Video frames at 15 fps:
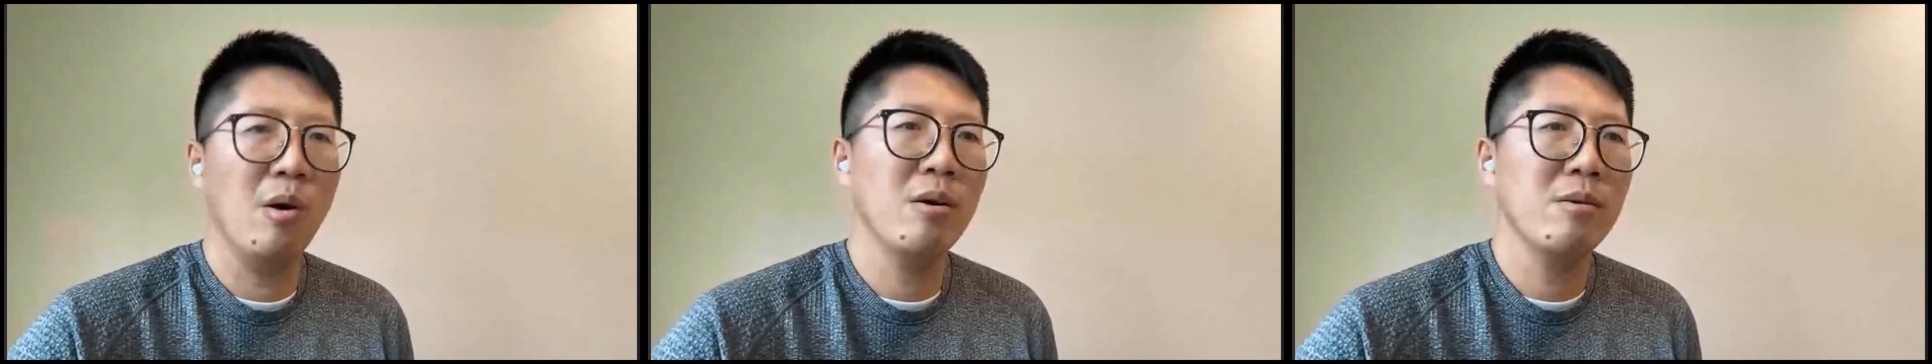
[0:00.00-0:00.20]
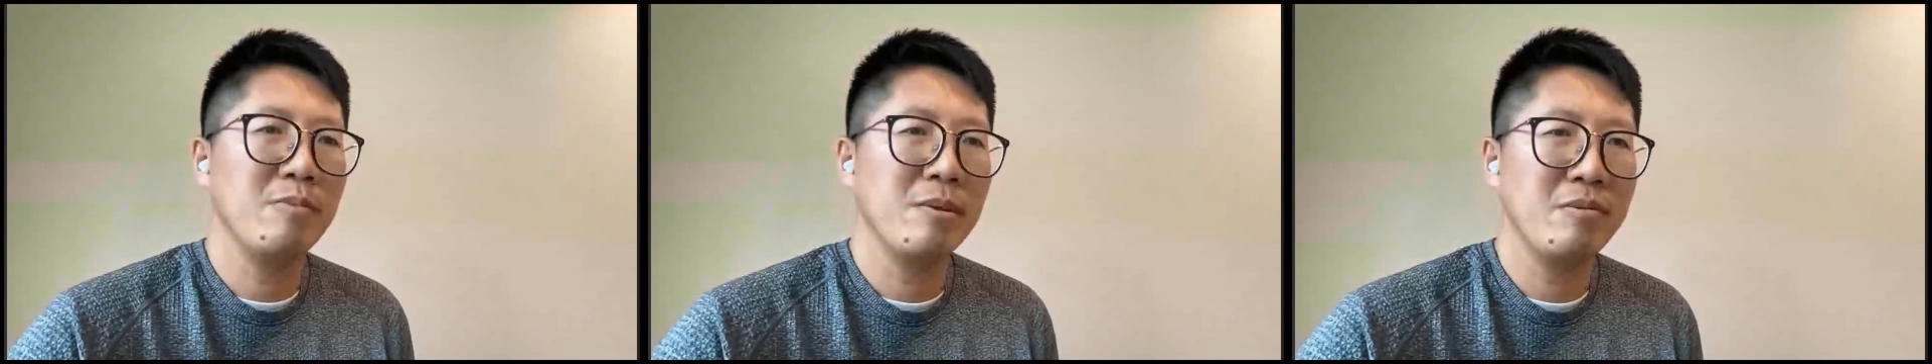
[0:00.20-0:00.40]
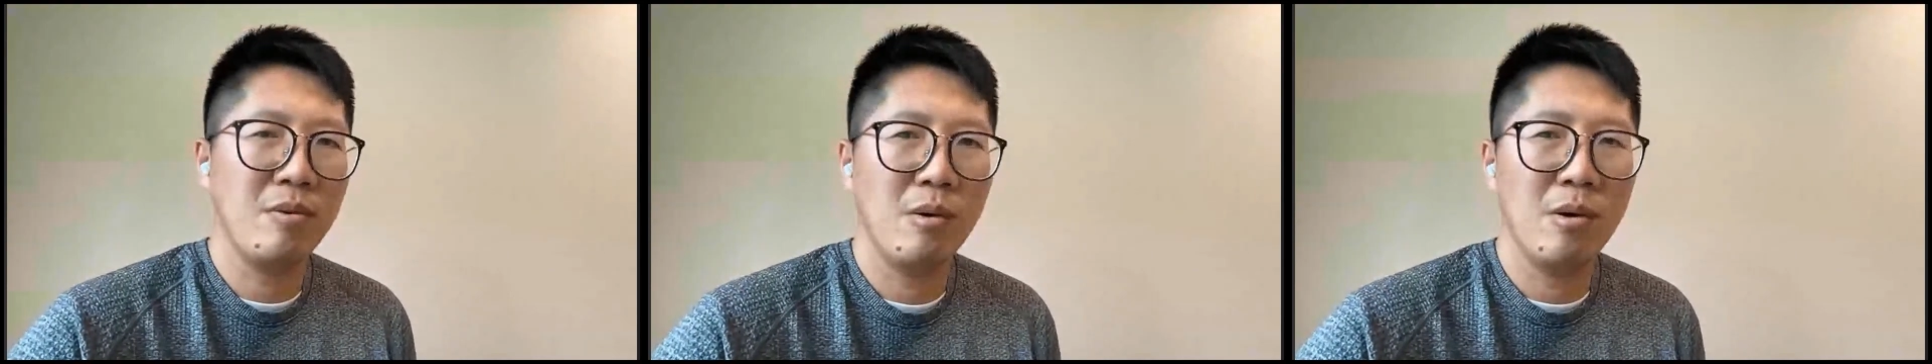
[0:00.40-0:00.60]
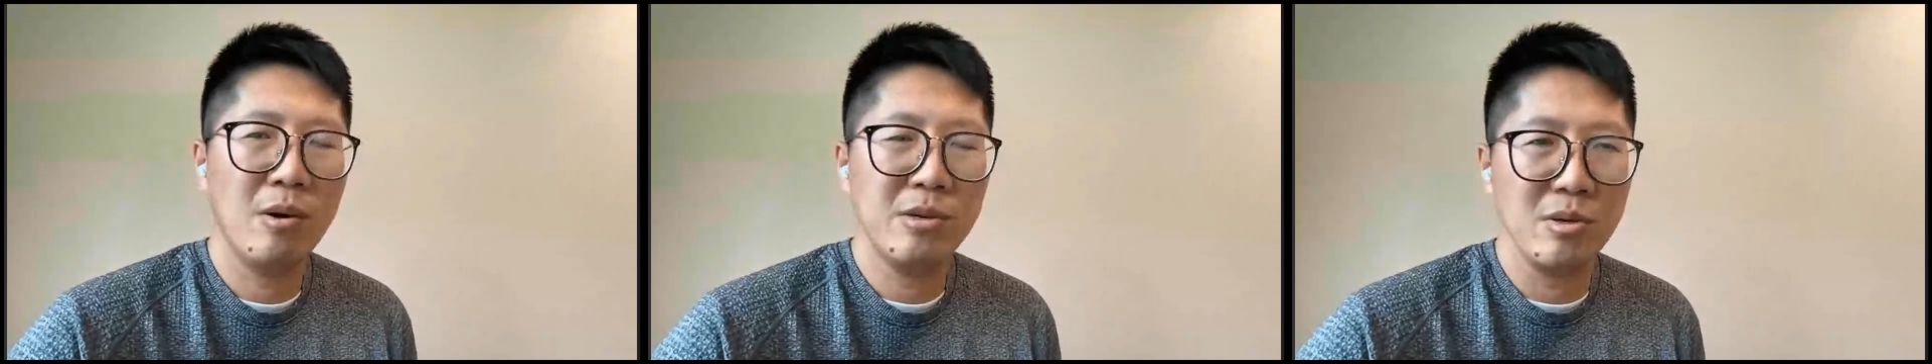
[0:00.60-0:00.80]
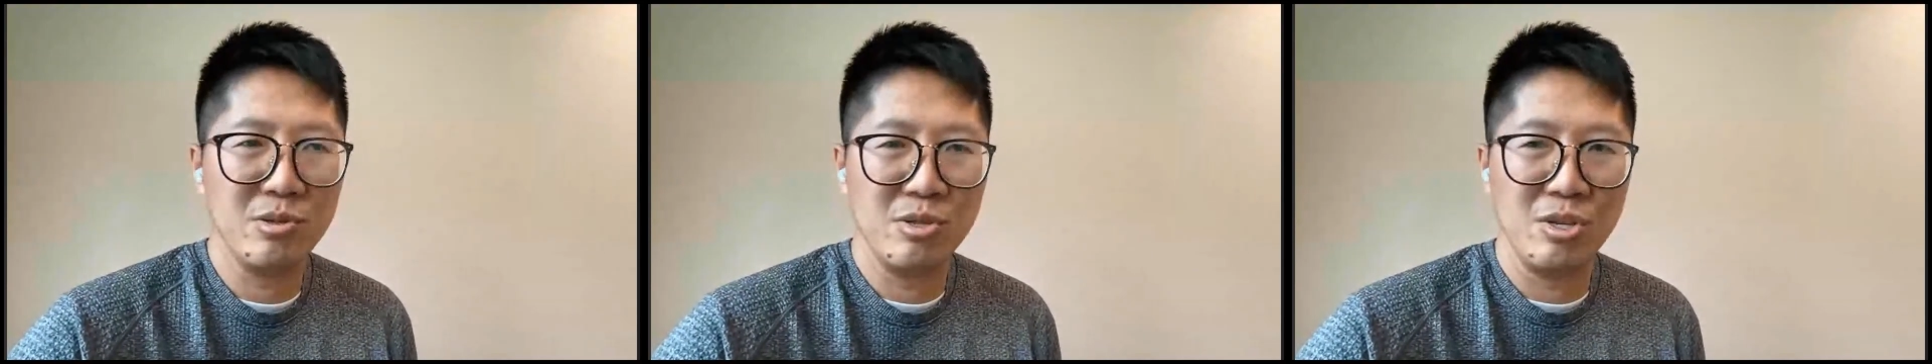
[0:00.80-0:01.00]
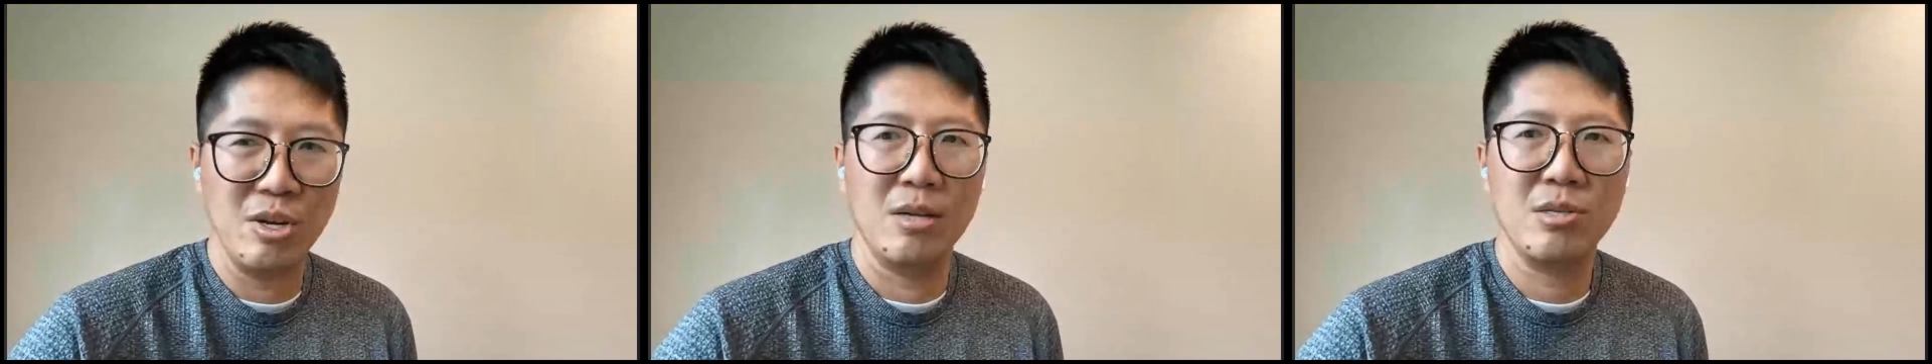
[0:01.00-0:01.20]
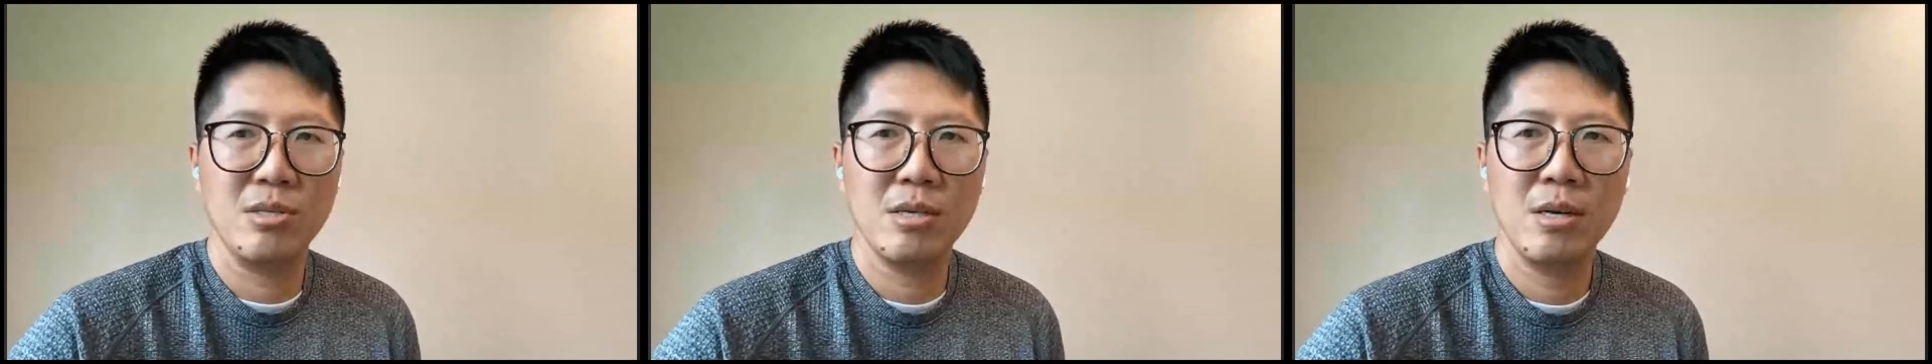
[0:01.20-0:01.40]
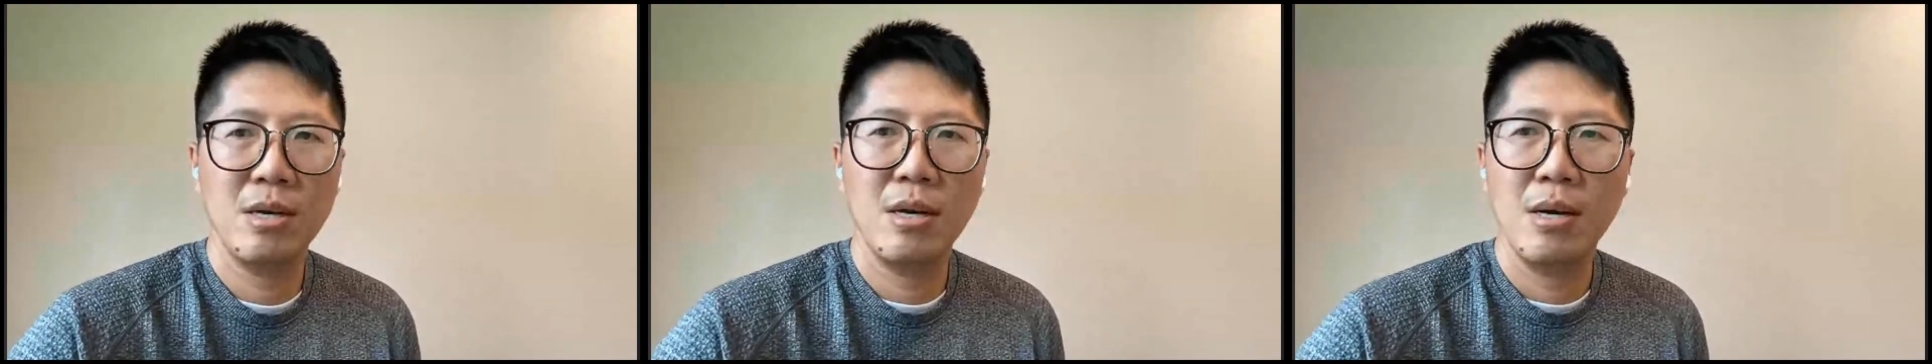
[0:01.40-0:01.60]
or before you
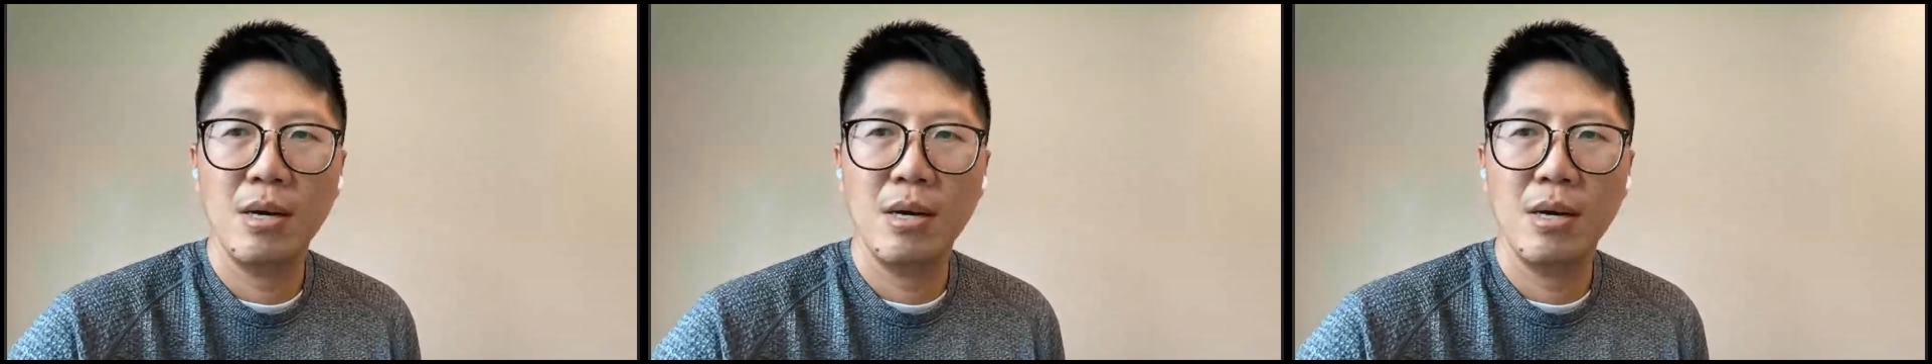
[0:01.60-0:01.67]
judge.